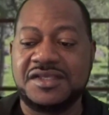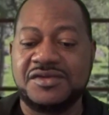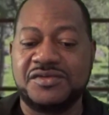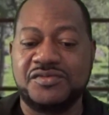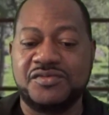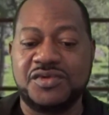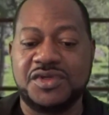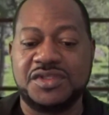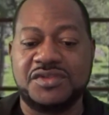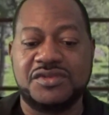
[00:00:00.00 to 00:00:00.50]

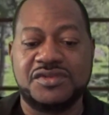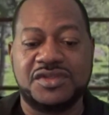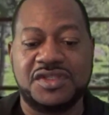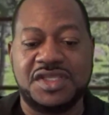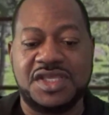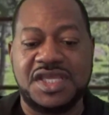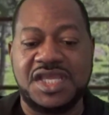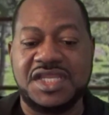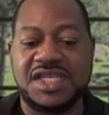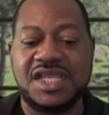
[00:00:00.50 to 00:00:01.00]
with
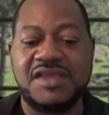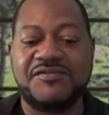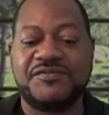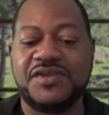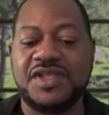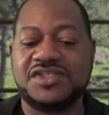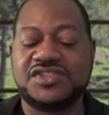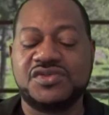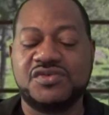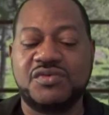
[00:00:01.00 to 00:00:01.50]
and it
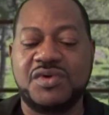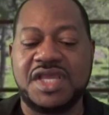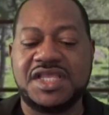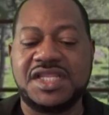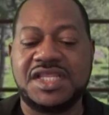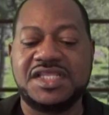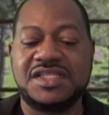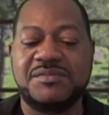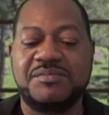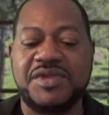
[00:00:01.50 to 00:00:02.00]

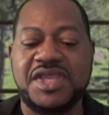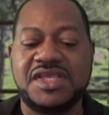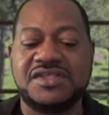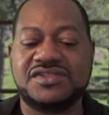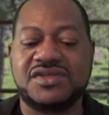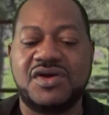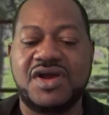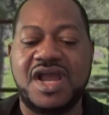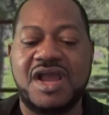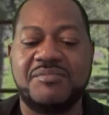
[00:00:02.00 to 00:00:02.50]
fluctuates. It depends
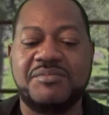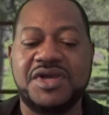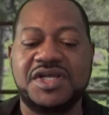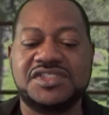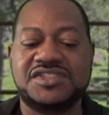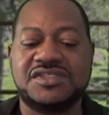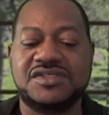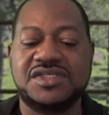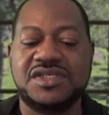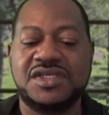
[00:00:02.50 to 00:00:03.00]
on how
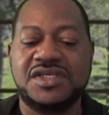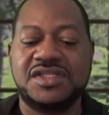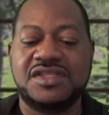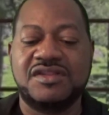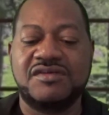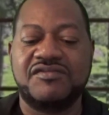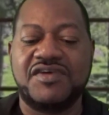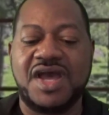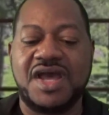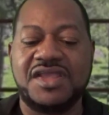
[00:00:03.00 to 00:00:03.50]
much
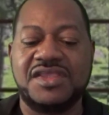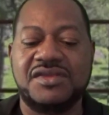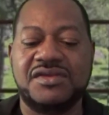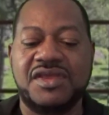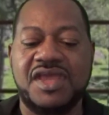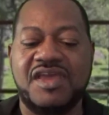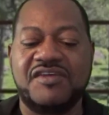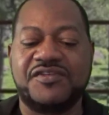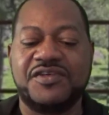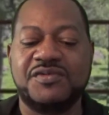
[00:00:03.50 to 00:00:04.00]
the value.
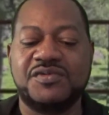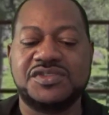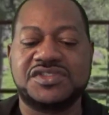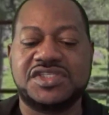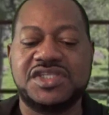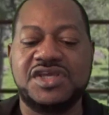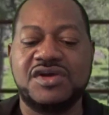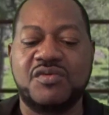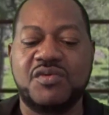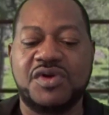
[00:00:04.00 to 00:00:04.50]
If it was
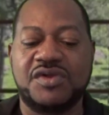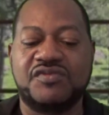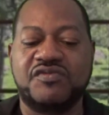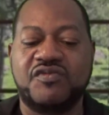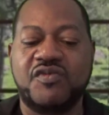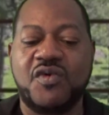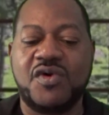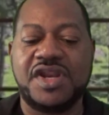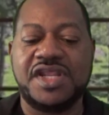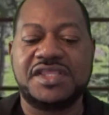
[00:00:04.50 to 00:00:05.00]
still worth
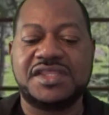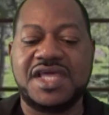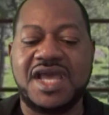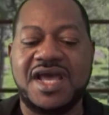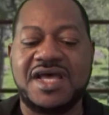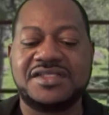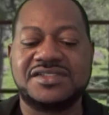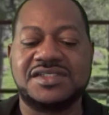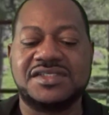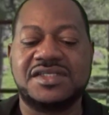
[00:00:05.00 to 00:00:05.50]
forty
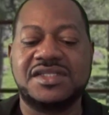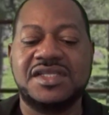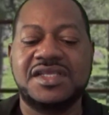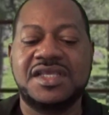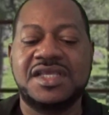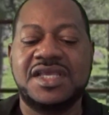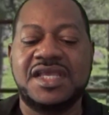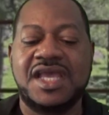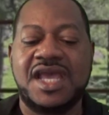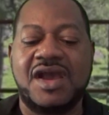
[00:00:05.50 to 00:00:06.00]
thousand,
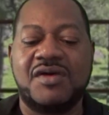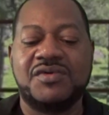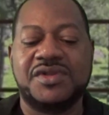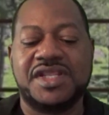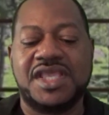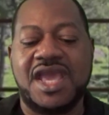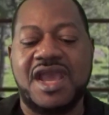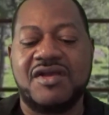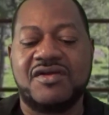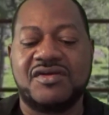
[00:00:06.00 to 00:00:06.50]
I would
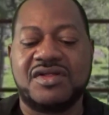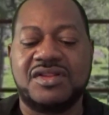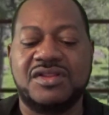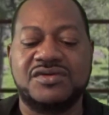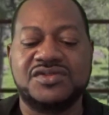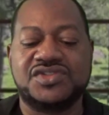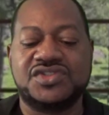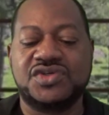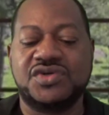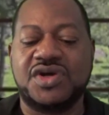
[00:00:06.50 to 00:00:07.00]
have got
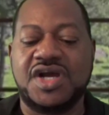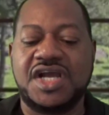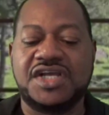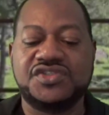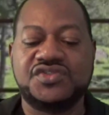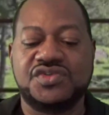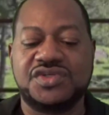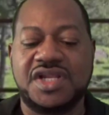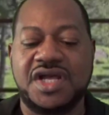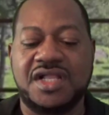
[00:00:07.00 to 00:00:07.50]
close to a
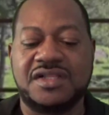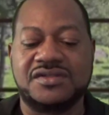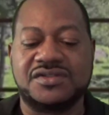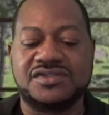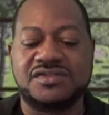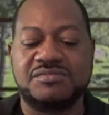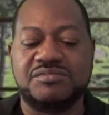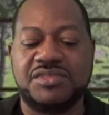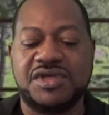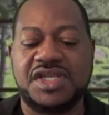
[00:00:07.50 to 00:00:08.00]
hundred
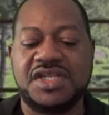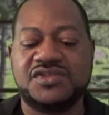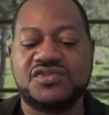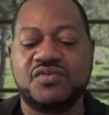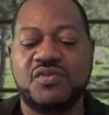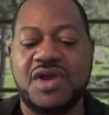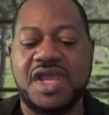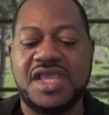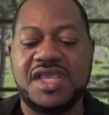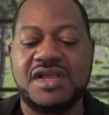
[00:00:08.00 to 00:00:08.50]
dollars. But it's
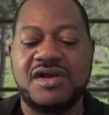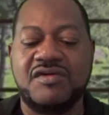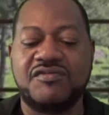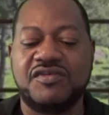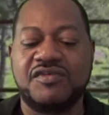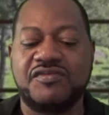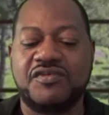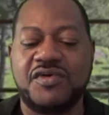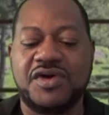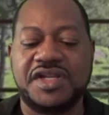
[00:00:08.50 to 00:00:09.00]
way
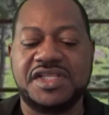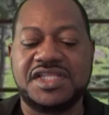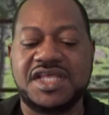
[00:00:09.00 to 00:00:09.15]
over forty